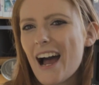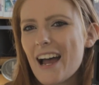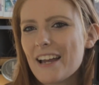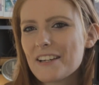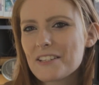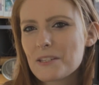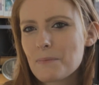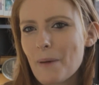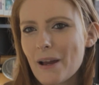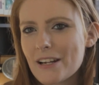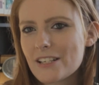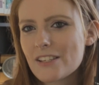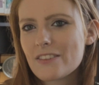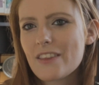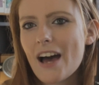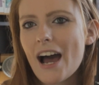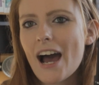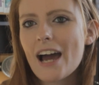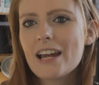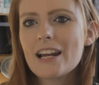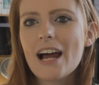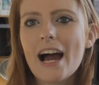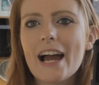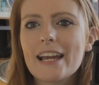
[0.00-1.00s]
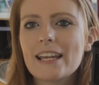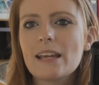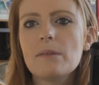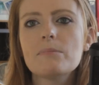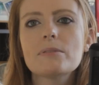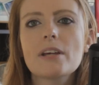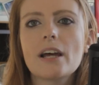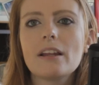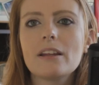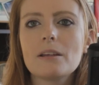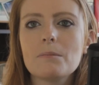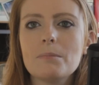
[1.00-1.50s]
I expected that. I keep
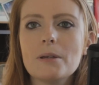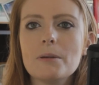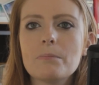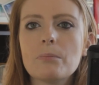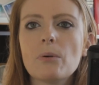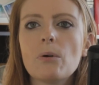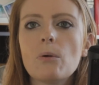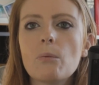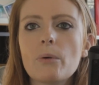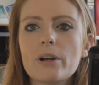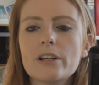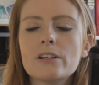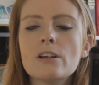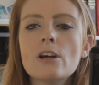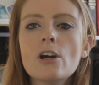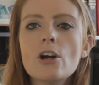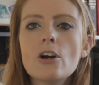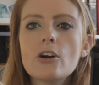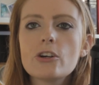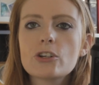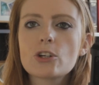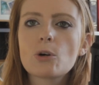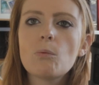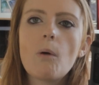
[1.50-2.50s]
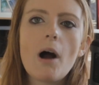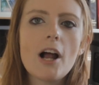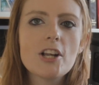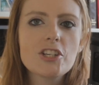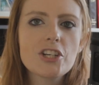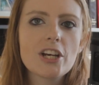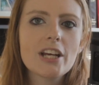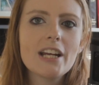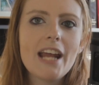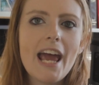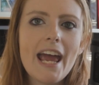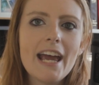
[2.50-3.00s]
telling people when you're
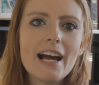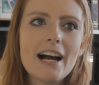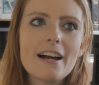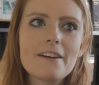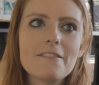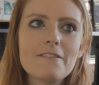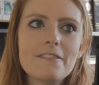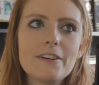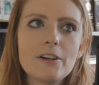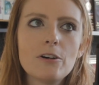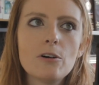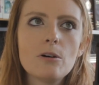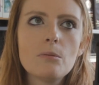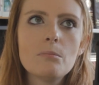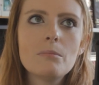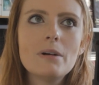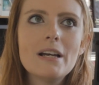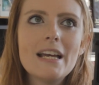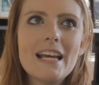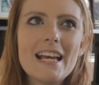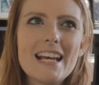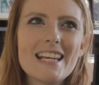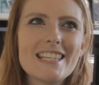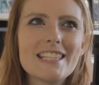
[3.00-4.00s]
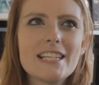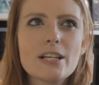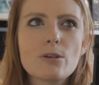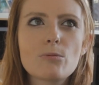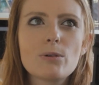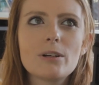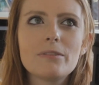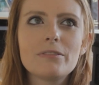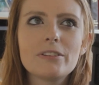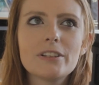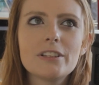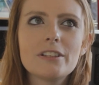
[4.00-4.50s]
watching an AI film, it's the
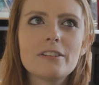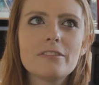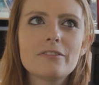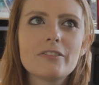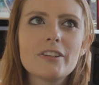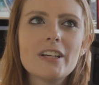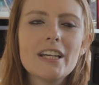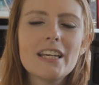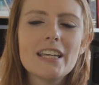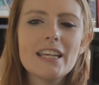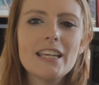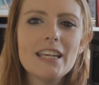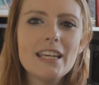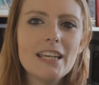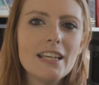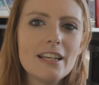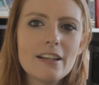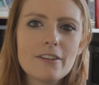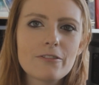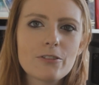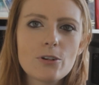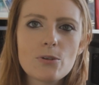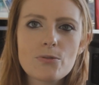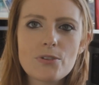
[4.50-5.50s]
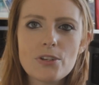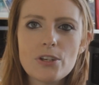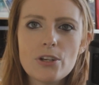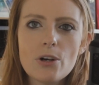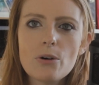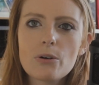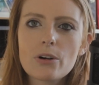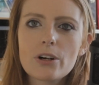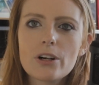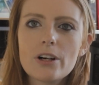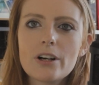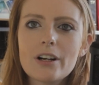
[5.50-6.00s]
equivalent of eating frozen
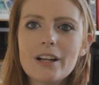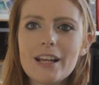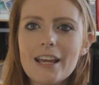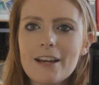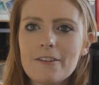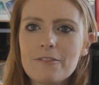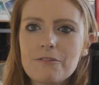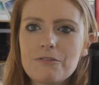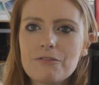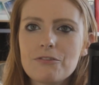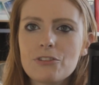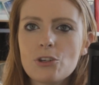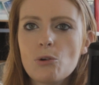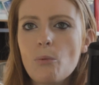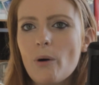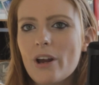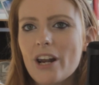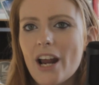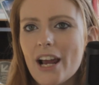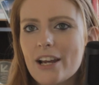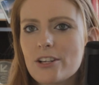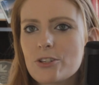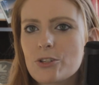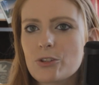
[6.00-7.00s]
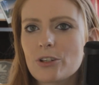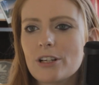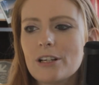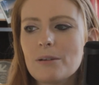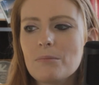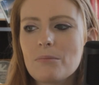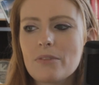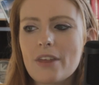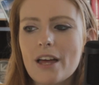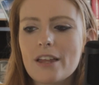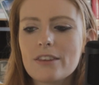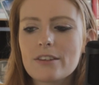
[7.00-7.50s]
yogurt. If you want ice
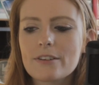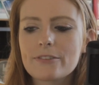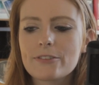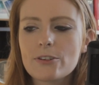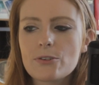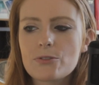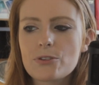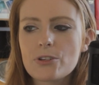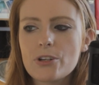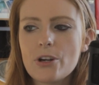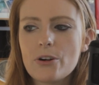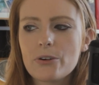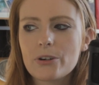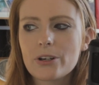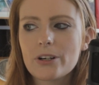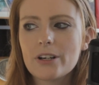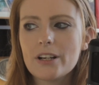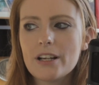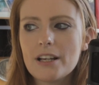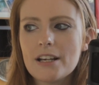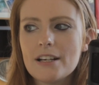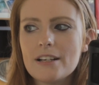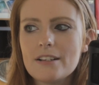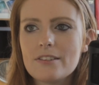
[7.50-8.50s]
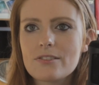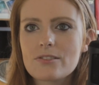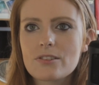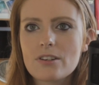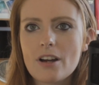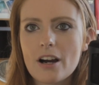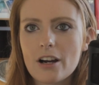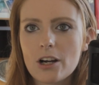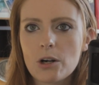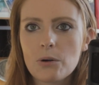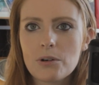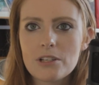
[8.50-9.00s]
cream, then the frozen yogurt is
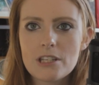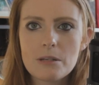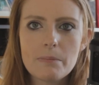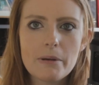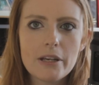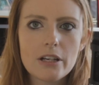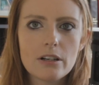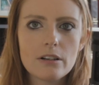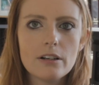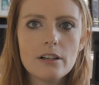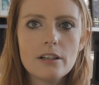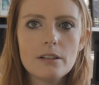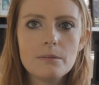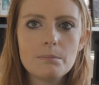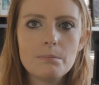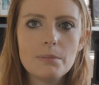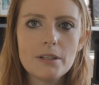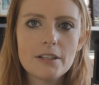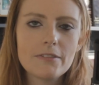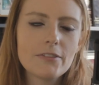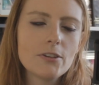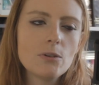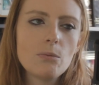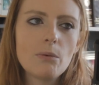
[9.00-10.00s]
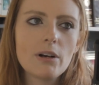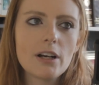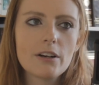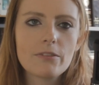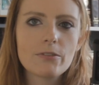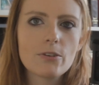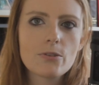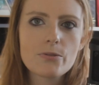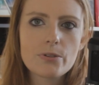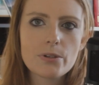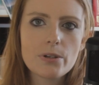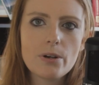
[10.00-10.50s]
not going to be good, but if you wanted
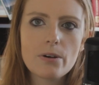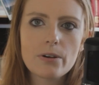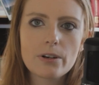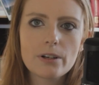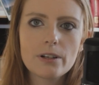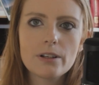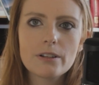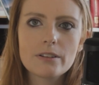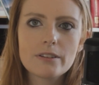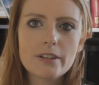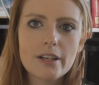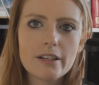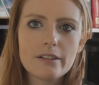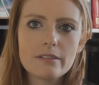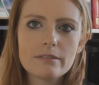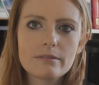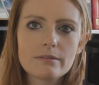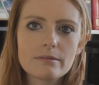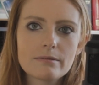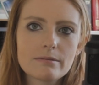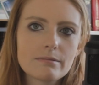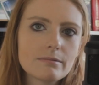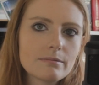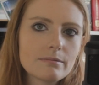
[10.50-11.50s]
frozen yogurt, then